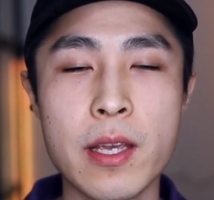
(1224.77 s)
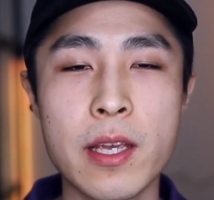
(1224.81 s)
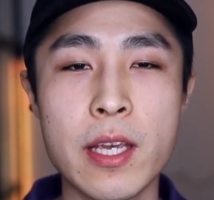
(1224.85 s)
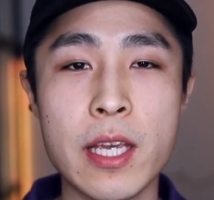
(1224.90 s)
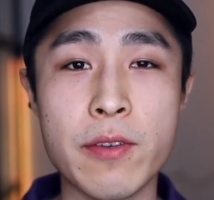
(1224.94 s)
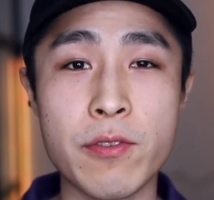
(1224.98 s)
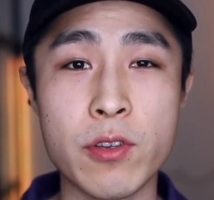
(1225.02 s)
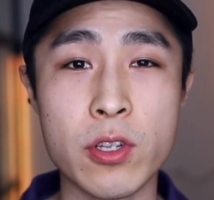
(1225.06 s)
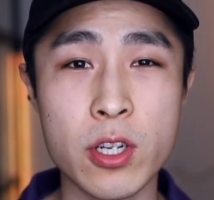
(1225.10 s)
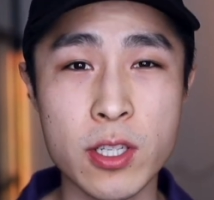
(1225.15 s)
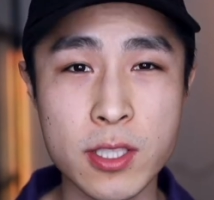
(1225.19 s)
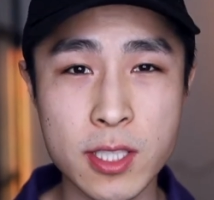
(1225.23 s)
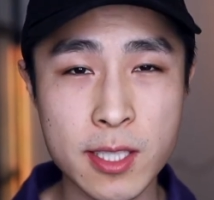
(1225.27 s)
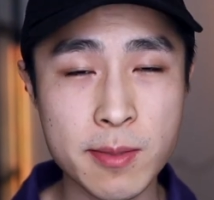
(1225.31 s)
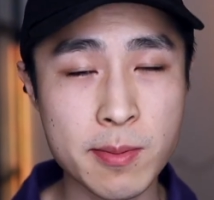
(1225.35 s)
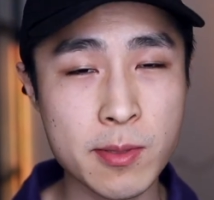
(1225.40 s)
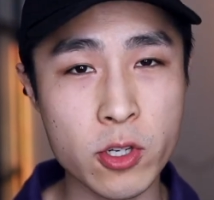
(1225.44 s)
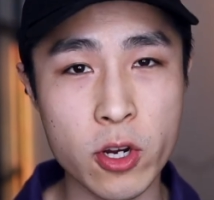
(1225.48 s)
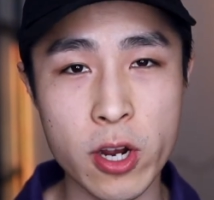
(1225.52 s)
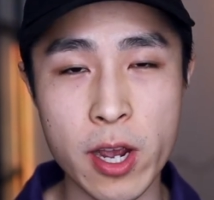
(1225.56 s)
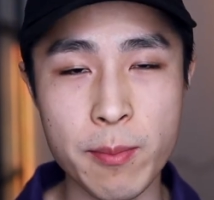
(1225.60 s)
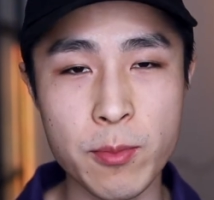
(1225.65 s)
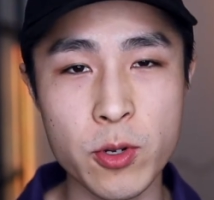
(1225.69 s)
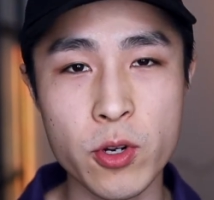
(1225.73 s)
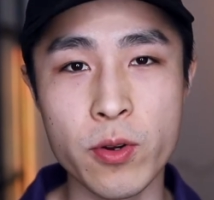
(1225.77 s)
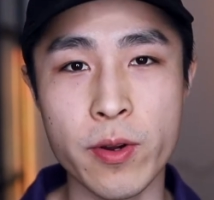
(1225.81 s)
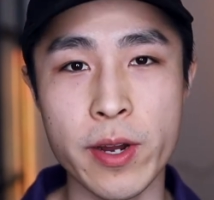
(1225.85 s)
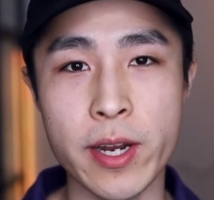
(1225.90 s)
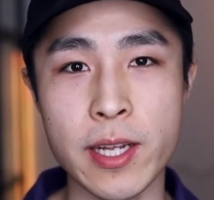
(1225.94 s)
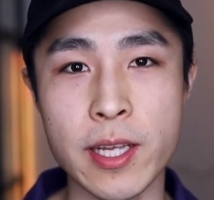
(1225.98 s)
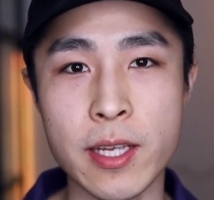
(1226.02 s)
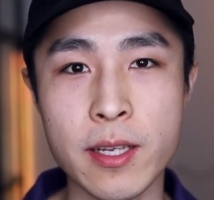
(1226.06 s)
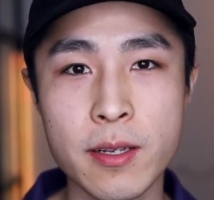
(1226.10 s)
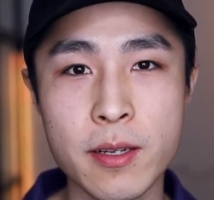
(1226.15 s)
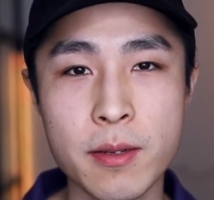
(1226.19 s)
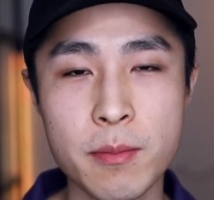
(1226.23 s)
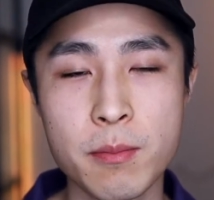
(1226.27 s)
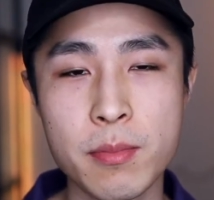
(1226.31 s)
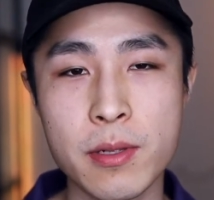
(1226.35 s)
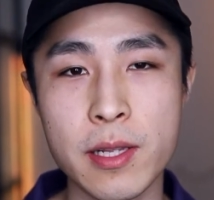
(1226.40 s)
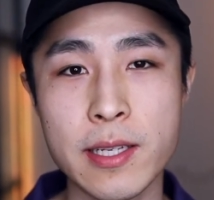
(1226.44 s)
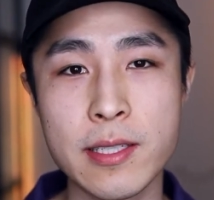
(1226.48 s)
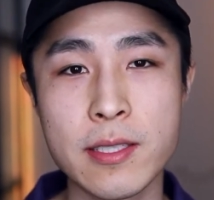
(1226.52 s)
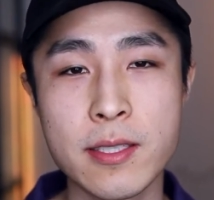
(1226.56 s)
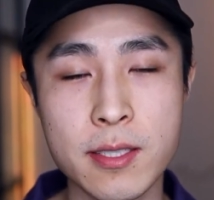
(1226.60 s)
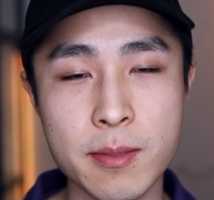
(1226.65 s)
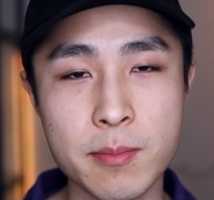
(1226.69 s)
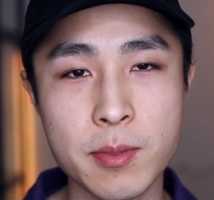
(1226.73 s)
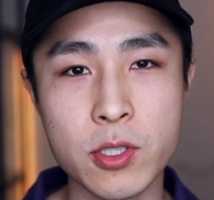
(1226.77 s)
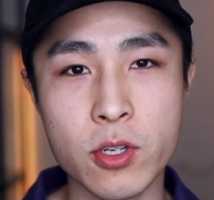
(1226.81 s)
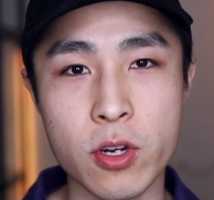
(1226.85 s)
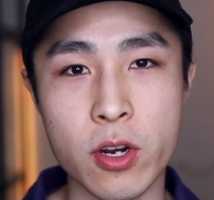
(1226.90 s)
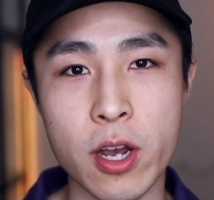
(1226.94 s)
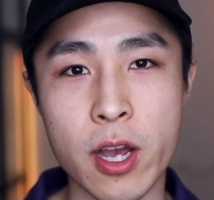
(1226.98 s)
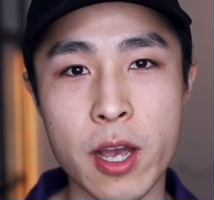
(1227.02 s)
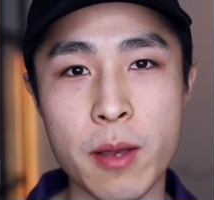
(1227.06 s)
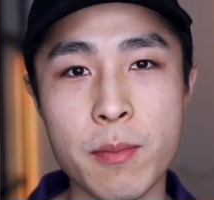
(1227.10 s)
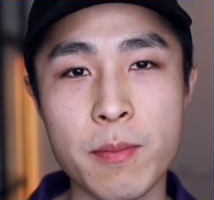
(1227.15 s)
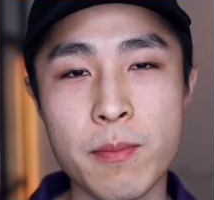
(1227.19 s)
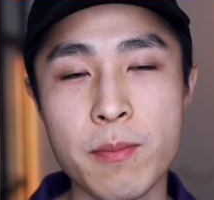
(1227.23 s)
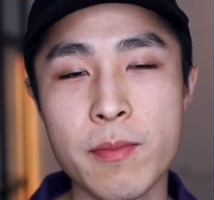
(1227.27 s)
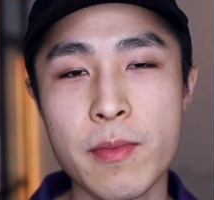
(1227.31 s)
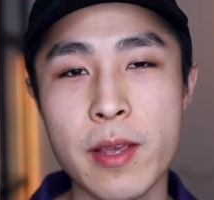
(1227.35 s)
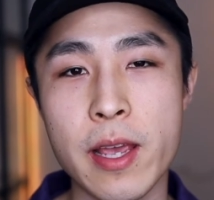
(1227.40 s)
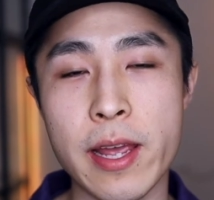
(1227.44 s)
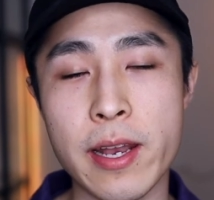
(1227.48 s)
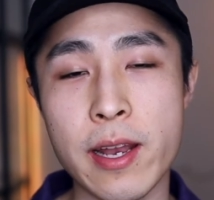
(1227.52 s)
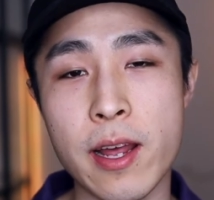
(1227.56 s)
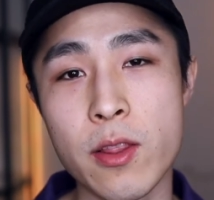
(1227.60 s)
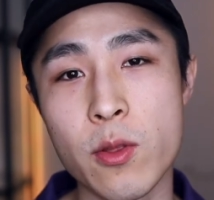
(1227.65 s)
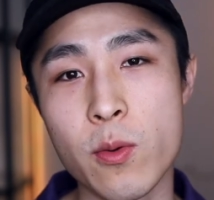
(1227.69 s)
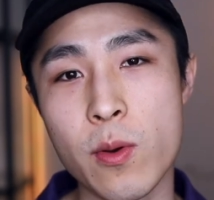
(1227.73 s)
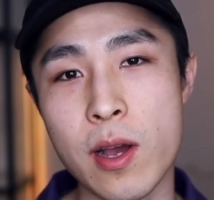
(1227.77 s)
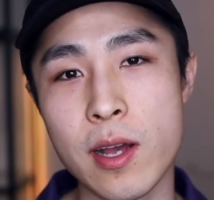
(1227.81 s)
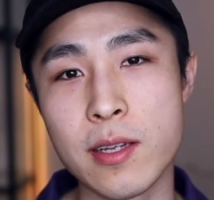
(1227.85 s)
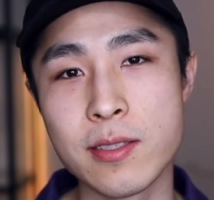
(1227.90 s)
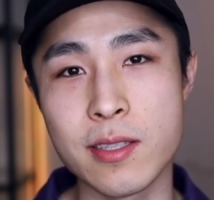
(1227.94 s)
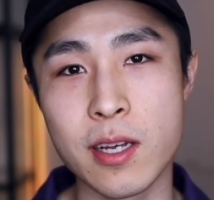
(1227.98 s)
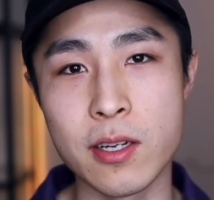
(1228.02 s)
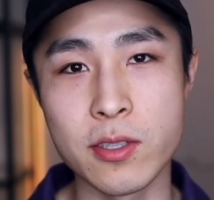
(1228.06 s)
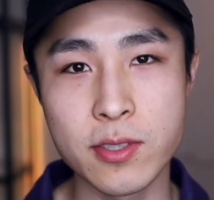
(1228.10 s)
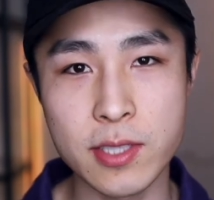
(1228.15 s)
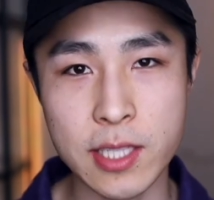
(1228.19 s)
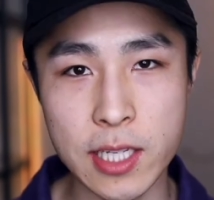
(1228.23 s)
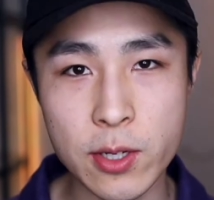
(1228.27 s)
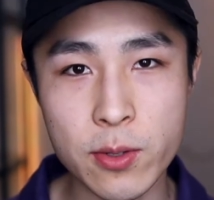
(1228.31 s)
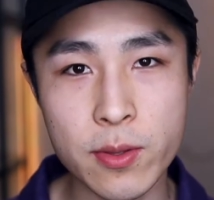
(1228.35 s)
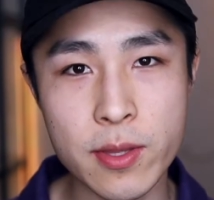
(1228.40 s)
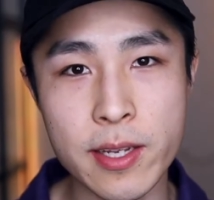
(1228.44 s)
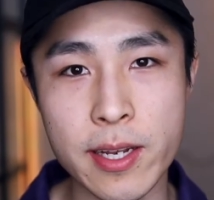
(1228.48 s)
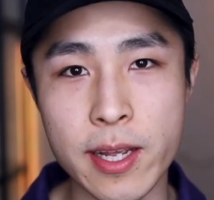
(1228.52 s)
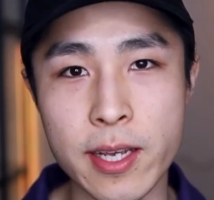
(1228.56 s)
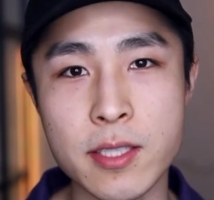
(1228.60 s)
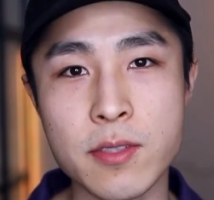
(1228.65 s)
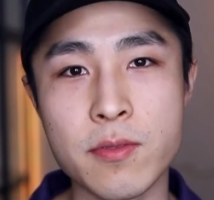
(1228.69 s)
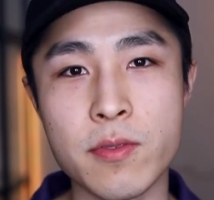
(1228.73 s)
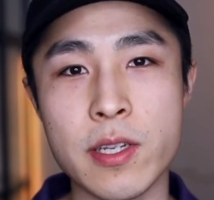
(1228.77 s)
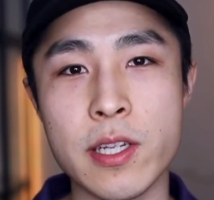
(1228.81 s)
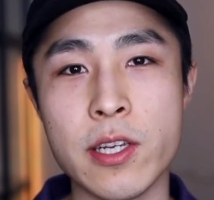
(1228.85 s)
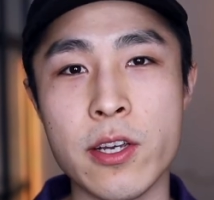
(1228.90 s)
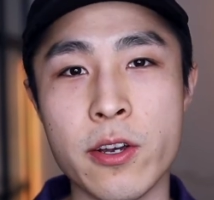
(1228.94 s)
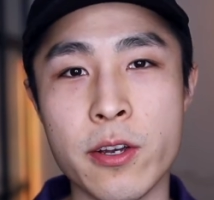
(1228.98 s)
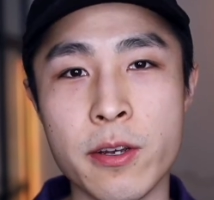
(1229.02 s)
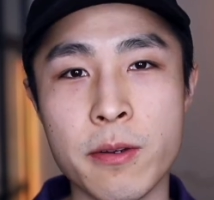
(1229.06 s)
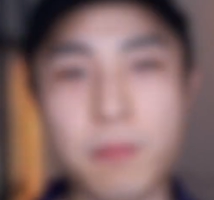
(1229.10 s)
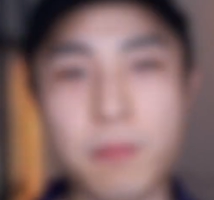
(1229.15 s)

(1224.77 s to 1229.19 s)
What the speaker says: If you're not subscribed already, please subscribe, and otherwise I'll see you in the next video.